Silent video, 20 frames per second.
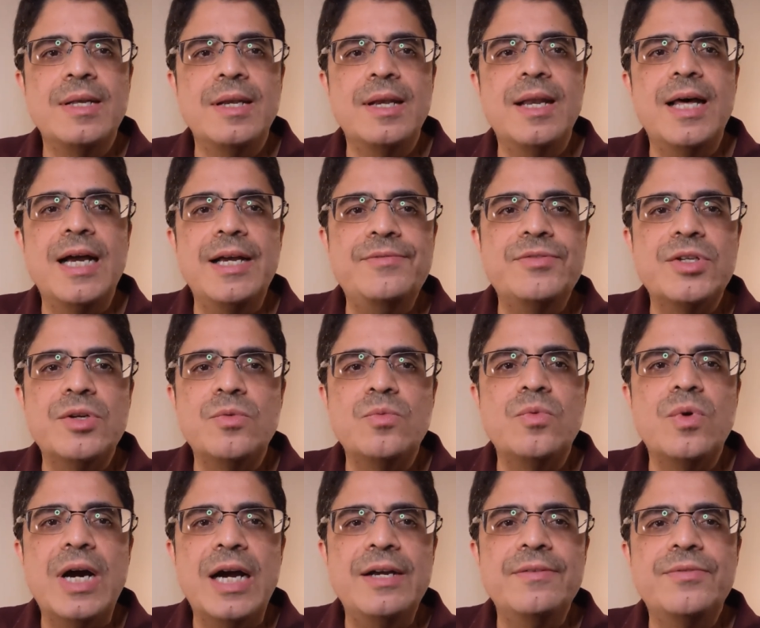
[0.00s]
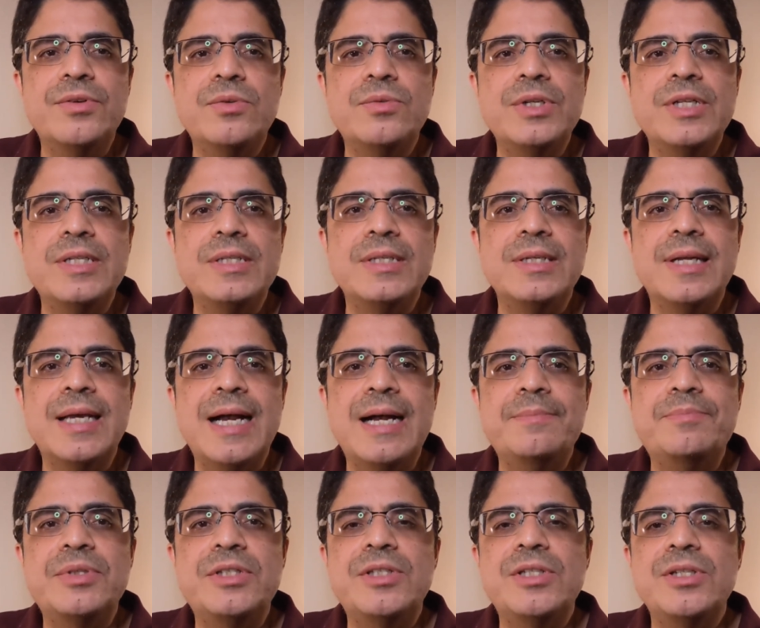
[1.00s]
Life's rivalries and
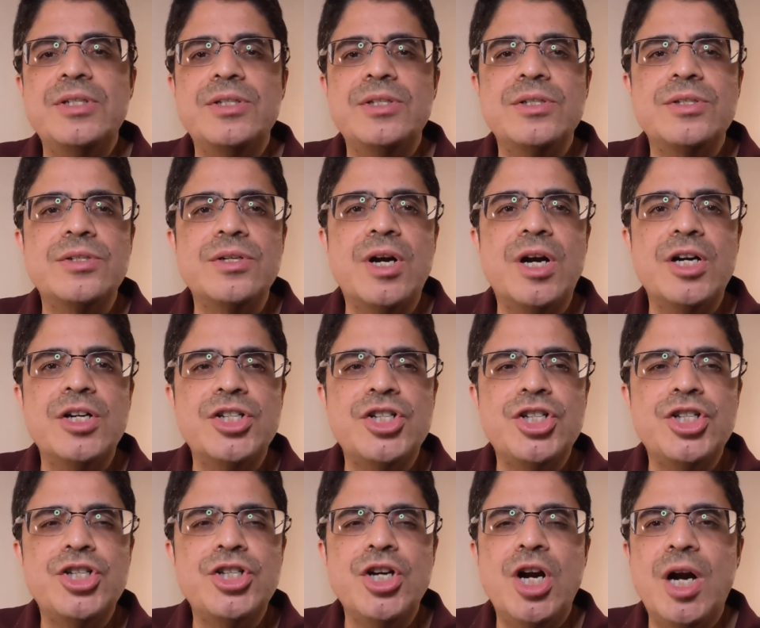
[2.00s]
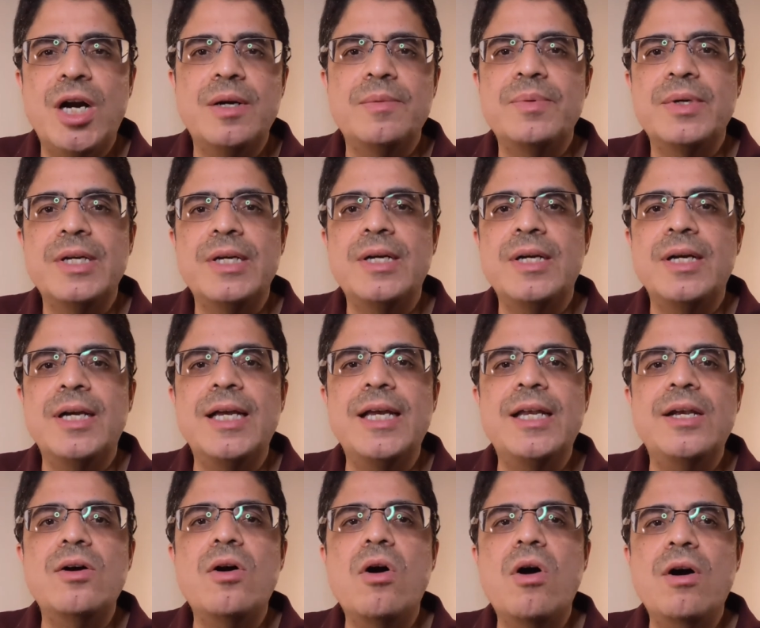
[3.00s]
competitions are sharp
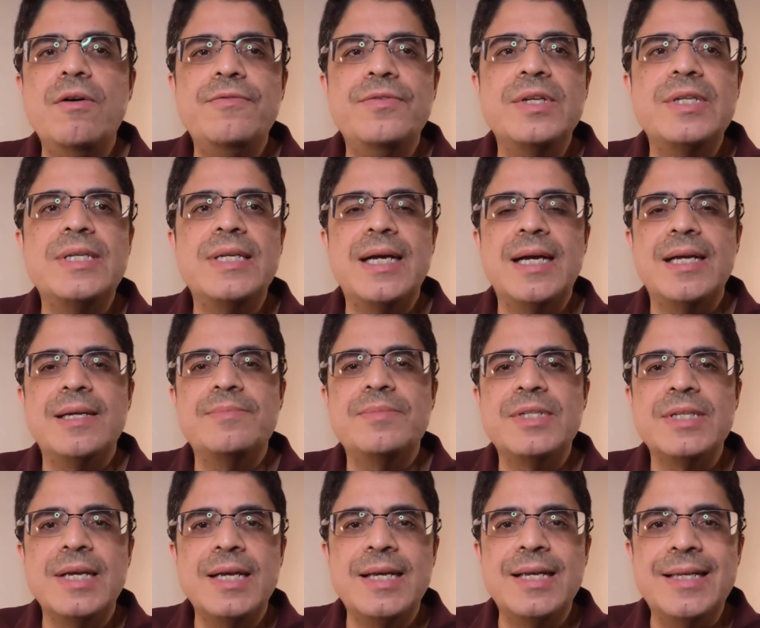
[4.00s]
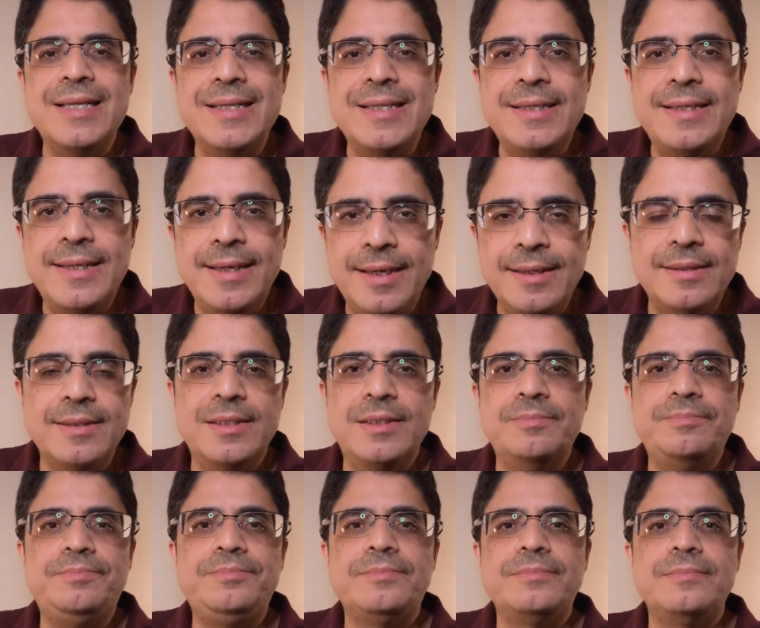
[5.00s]
and oftentimes
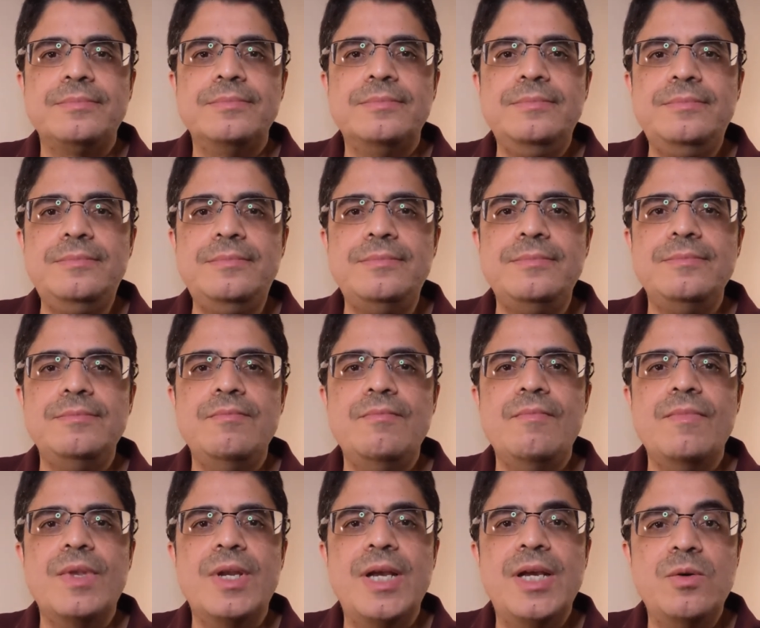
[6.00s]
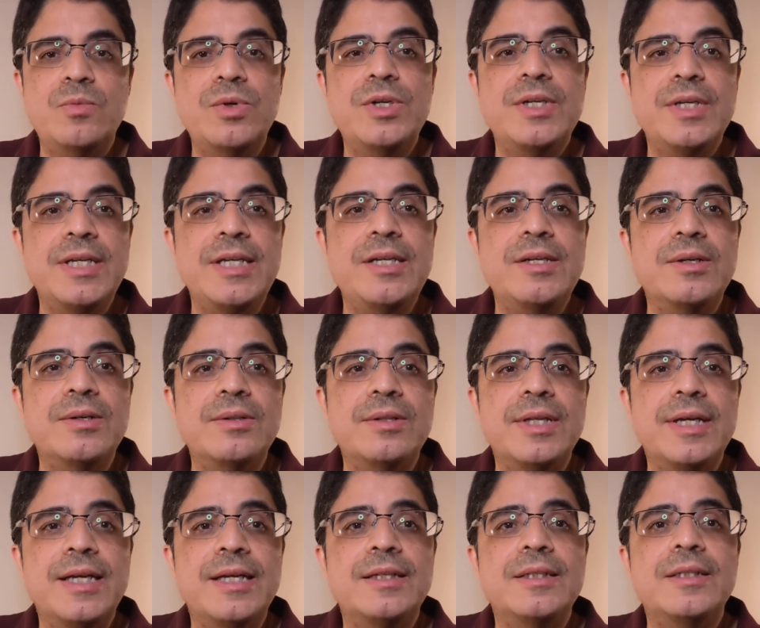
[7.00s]
deadly. And wouldn't he know
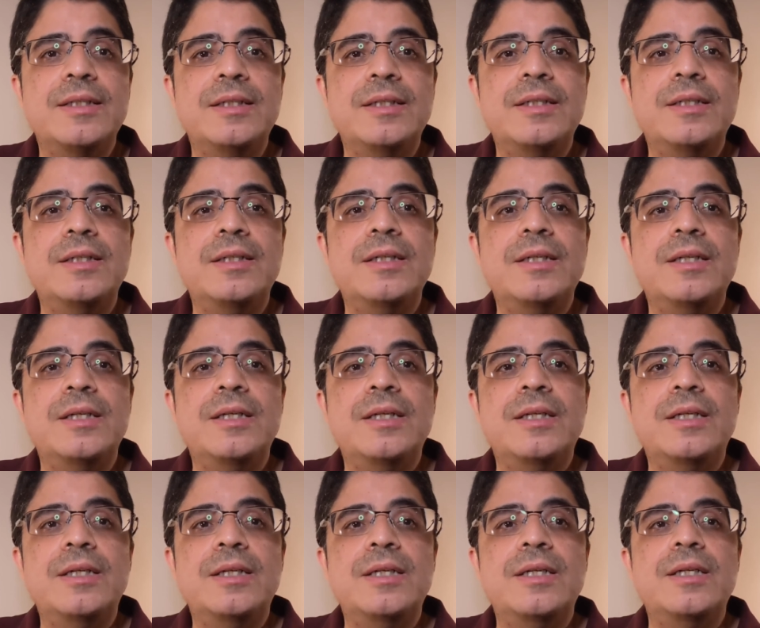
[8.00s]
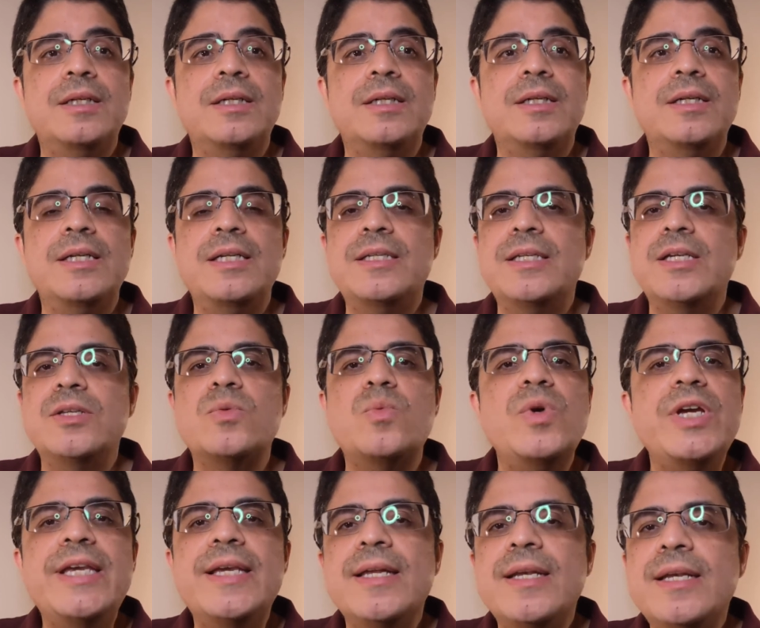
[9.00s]
that? He says,
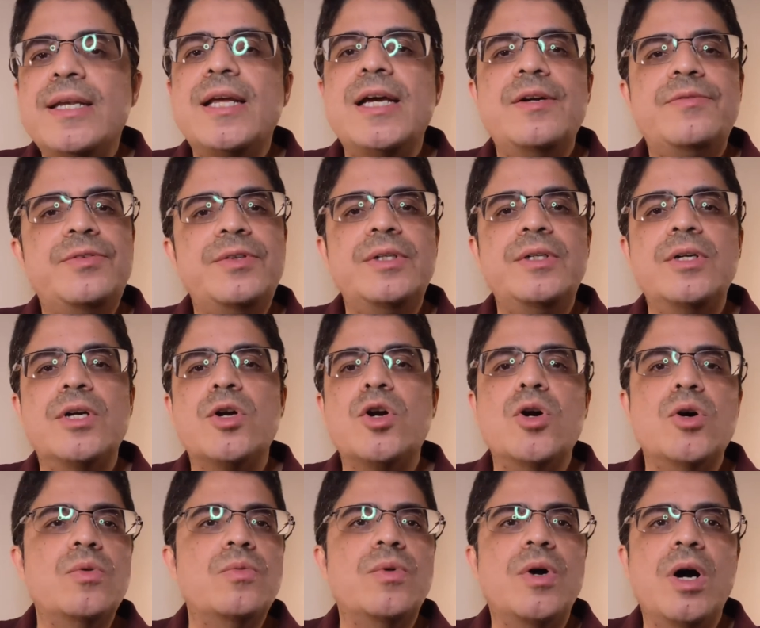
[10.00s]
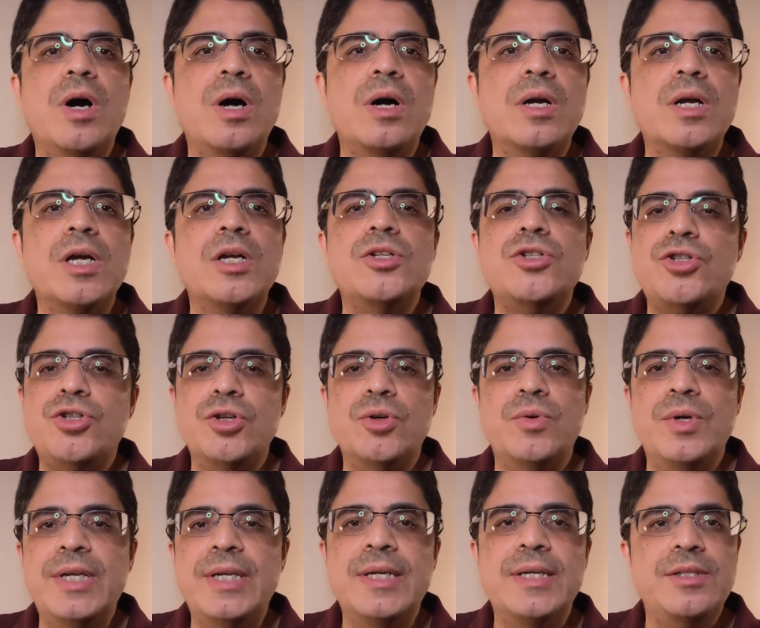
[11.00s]
We can never go wrong
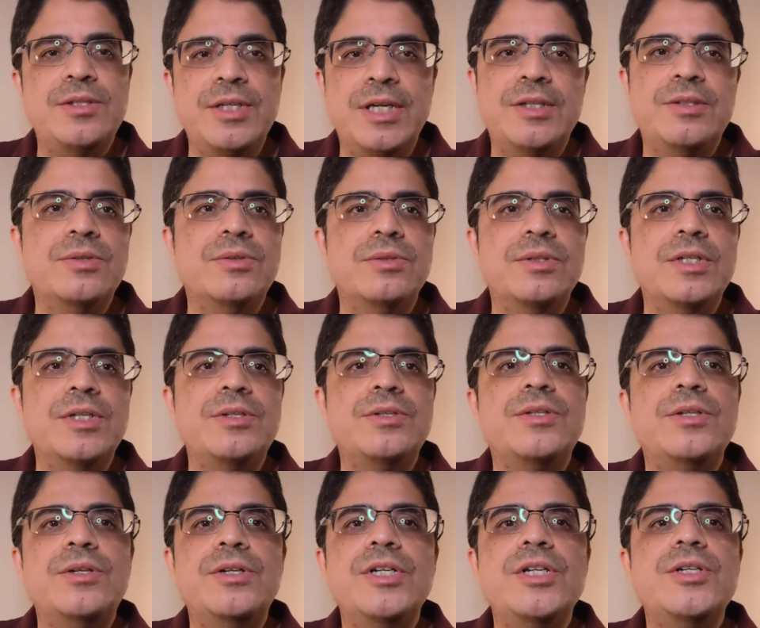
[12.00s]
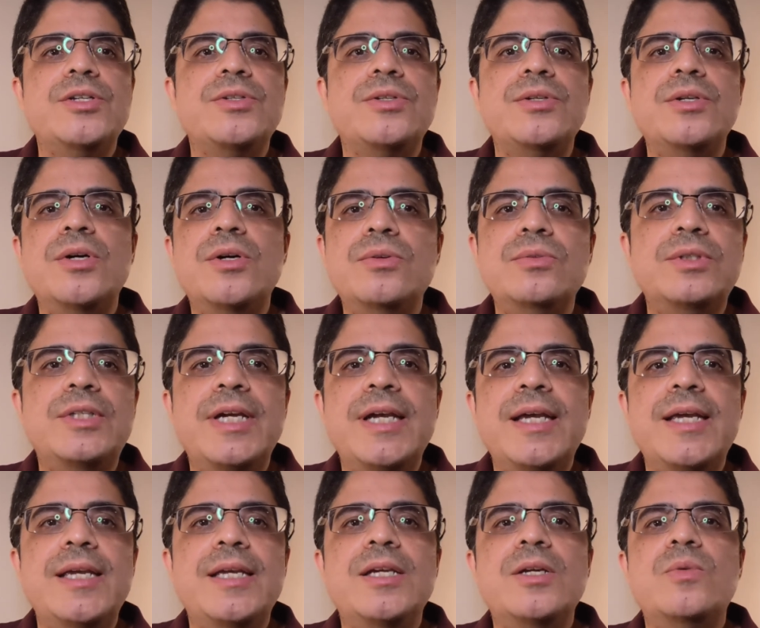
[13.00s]
showing gentleness. There is no
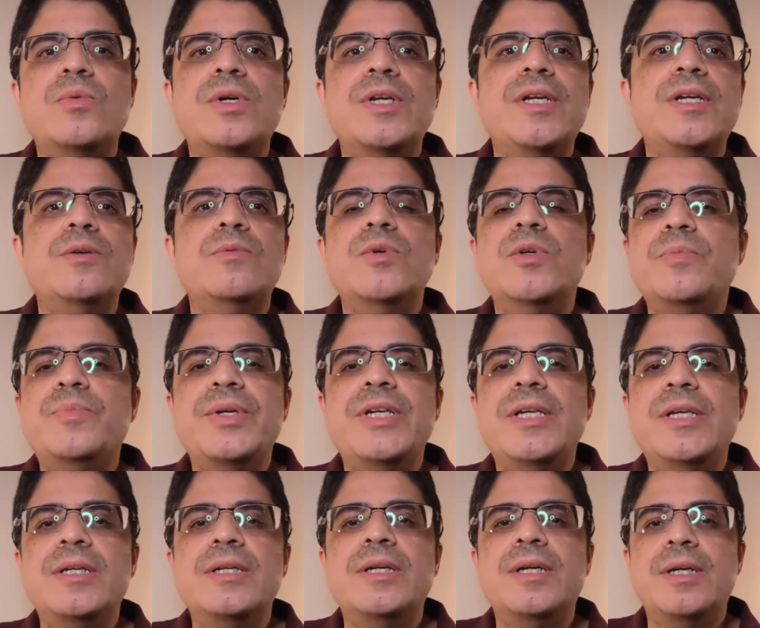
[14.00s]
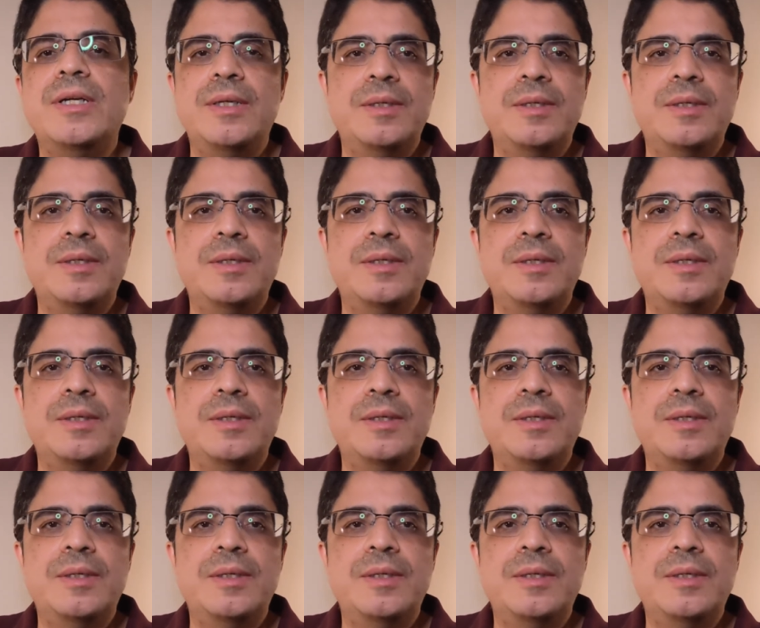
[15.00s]
day when it will be